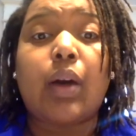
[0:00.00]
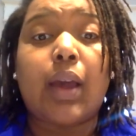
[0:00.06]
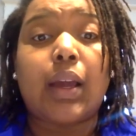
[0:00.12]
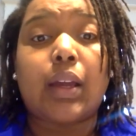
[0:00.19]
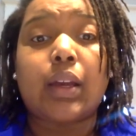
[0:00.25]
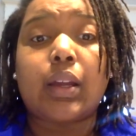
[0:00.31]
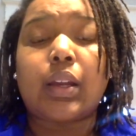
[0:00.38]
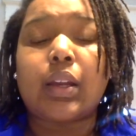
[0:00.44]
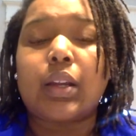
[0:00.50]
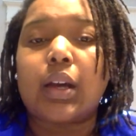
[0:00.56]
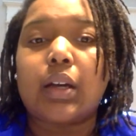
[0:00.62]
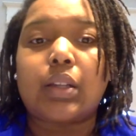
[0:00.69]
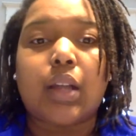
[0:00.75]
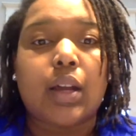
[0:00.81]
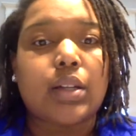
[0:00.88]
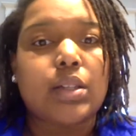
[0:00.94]
and a
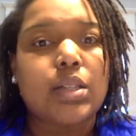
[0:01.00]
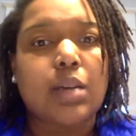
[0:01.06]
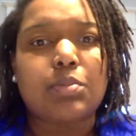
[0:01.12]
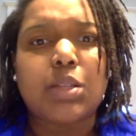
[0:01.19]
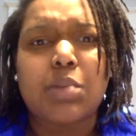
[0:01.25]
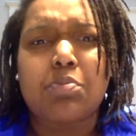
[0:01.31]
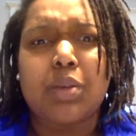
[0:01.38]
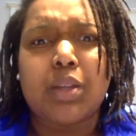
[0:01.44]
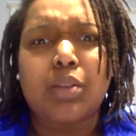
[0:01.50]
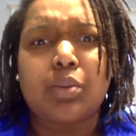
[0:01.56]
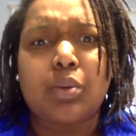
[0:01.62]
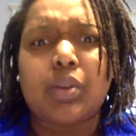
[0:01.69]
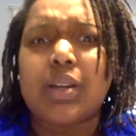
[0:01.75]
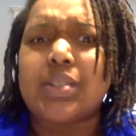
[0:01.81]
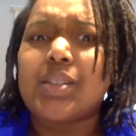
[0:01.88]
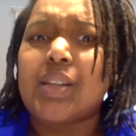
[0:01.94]
lot of times they've been through
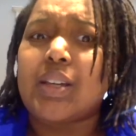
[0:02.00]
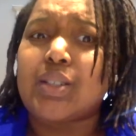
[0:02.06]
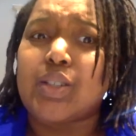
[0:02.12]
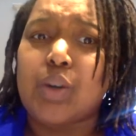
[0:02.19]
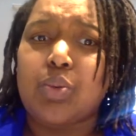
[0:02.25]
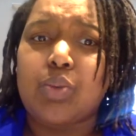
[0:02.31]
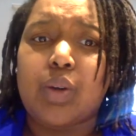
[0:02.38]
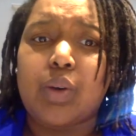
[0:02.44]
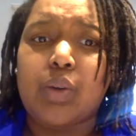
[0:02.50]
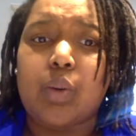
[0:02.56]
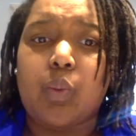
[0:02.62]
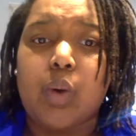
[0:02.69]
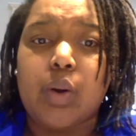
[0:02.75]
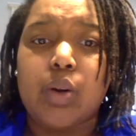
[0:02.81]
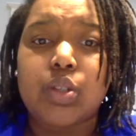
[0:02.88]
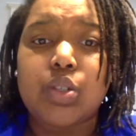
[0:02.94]
things they don't know the
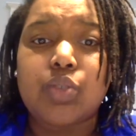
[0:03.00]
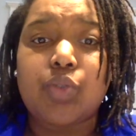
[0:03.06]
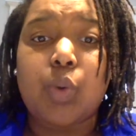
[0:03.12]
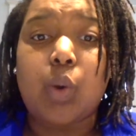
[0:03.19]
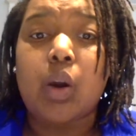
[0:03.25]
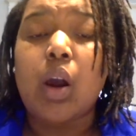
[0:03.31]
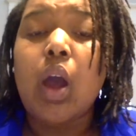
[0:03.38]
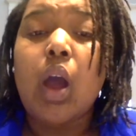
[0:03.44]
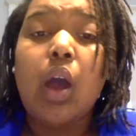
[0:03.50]
words for,